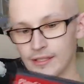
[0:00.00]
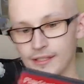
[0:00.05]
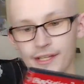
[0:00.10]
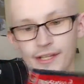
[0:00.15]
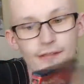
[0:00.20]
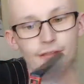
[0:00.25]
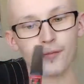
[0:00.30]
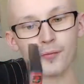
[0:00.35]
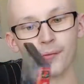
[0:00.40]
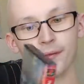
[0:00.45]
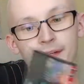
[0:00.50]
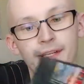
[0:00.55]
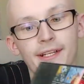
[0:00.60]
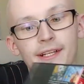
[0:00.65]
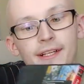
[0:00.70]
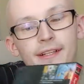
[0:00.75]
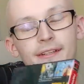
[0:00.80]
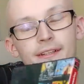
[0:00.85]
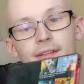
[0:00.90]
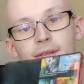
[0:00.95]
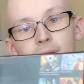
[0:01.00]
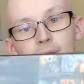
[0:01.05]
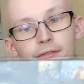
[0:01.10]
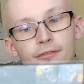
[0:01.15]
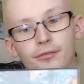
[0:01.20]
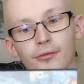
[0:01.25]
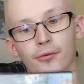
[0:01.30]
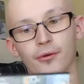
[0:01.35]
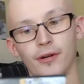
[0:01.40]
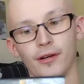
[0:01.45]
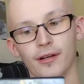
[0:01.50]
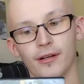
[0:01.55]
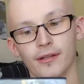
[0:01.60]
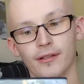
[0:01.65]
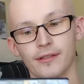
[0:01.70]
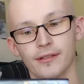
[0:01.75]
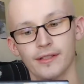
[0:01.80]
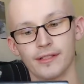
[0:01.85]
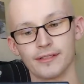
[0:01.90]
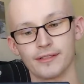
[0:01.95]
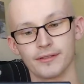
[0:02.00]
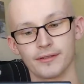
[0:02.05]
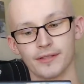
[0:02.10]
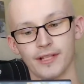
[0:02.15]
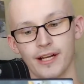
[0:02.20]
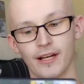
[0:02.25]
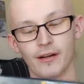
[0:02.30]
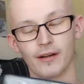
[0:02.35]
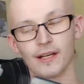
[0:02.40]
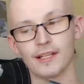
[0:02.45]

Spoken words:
Never played it before until now.